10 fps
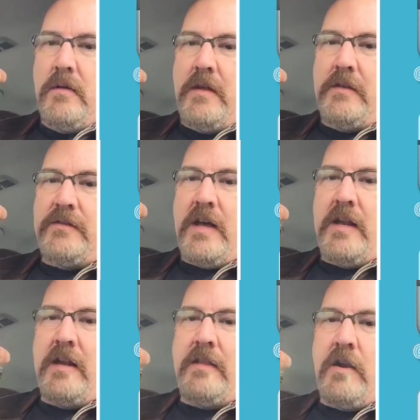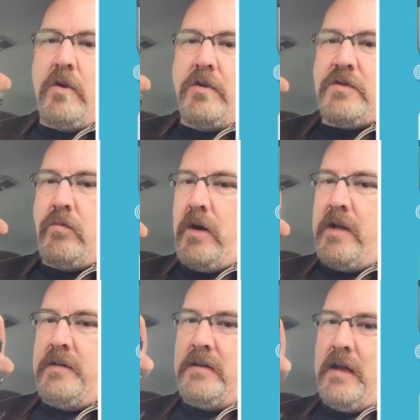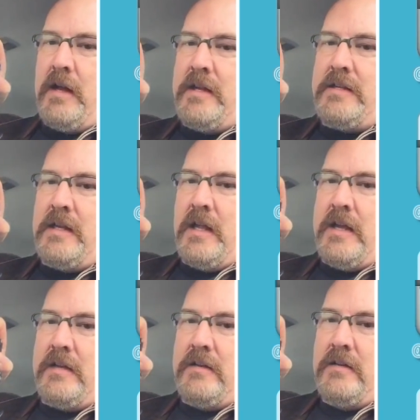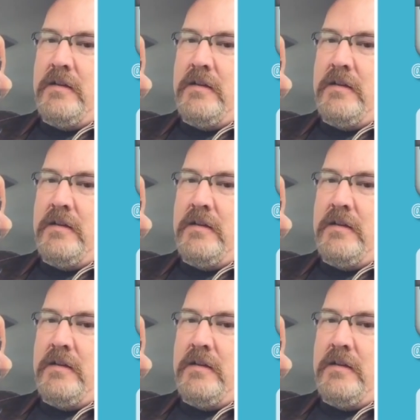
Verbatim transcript: and then setting, and then it goes to one LED light,